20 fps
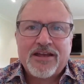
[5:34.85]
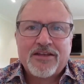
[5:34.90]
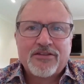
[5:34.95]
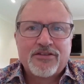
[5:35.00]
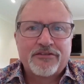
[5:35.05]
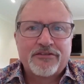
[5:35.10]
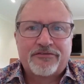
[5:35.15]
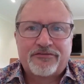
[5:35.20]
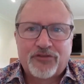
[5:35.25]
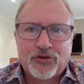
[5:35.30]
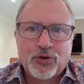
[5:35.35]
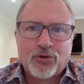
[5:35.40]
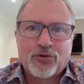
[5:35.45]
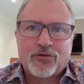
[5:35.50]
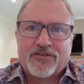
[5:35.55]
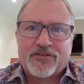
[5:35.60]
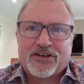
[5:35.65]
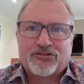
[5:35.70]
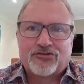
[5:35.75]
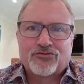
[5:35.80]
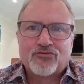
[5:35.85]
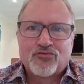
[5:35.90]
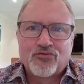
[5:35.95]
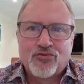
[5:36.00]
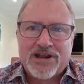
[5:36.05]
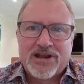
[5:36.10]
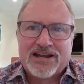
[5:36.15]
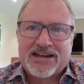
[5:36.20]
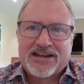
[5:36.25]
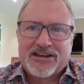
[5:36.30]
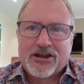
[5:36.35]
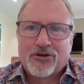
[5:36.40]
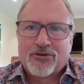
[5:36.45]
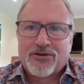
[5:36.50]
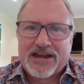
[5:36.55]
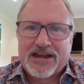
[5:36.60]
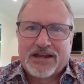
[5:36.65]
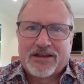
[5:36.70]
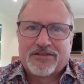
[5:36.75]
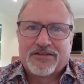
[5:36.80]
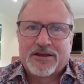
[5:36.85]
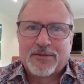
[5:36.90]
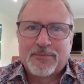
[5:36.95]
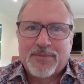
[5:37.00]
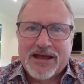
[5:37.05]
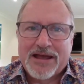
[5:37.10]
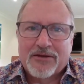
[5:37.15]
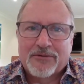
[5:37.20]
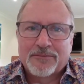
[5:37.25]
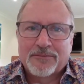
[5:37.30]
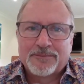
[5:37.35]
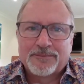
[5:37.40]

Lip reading: that few of us really know anything about.